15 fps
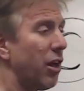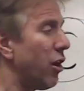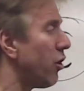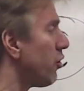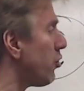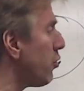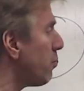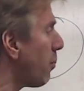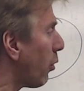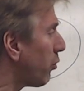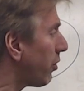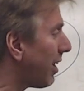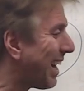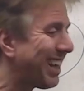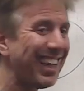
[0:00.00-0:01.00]
you most
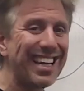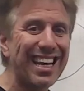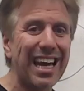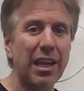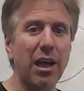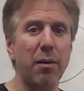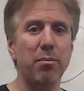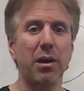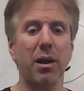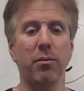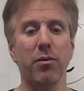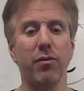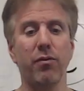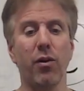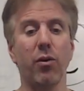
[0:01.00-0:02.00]
likely cannot pick up
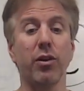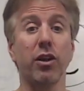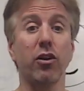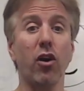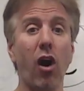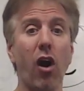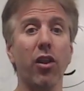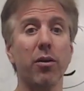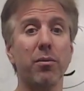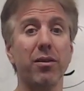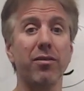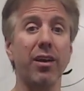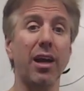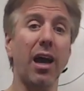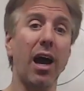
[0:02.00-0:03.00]
the phone and call them and
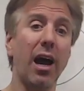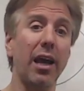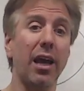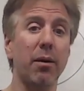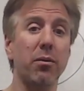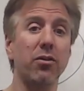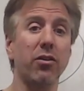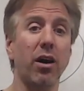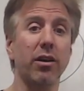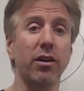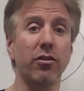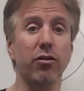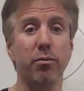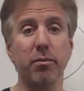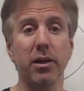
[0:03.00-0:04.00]
say, hi, Amazon,
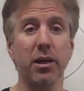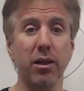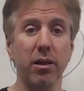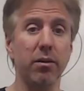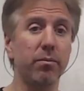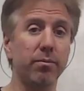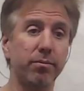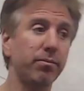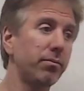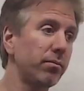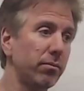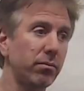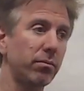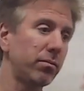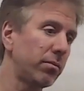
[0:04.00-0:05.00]
it's me,
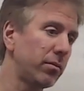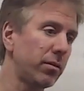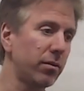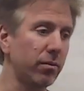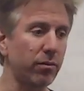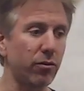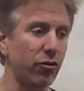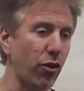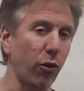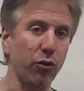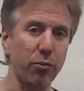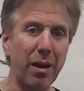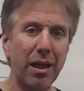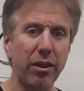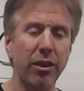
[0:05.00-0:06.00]
Joe
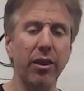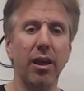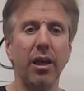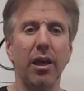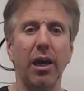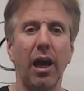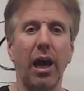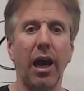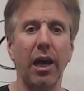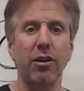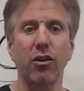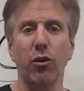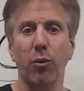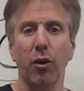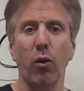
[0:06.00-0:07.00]
Smith. I
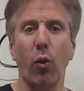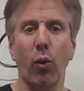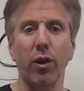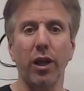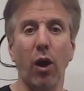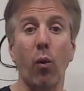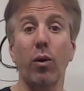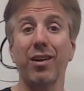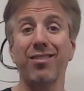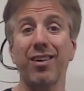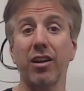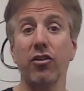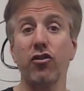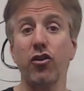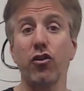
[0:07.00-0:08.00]
did a recording, I want to
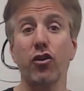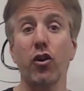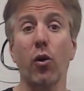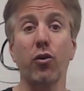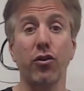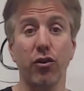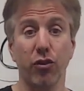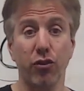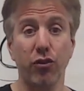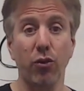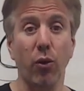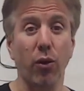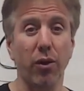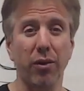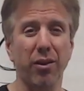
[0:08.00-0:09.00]
send it to you to go into your
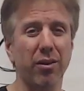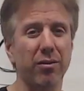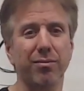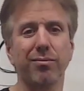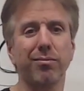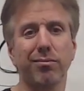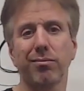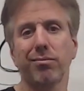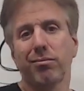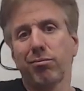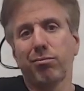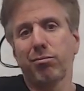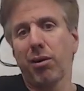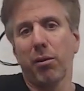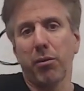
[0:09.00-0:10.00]
store. They'll
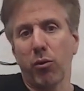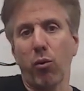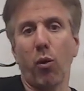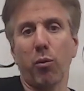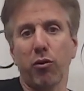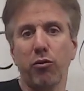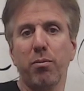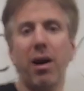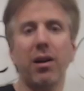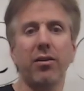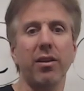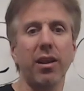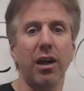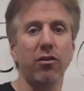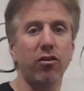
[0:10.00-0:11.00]
probably won't respond to
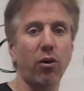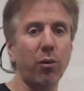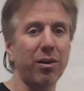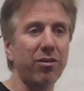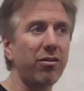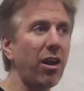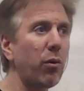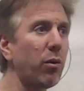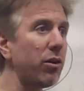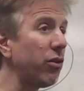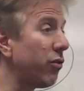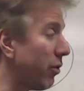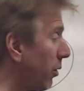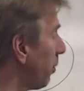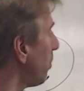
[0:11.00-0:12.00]
that. So instead what you do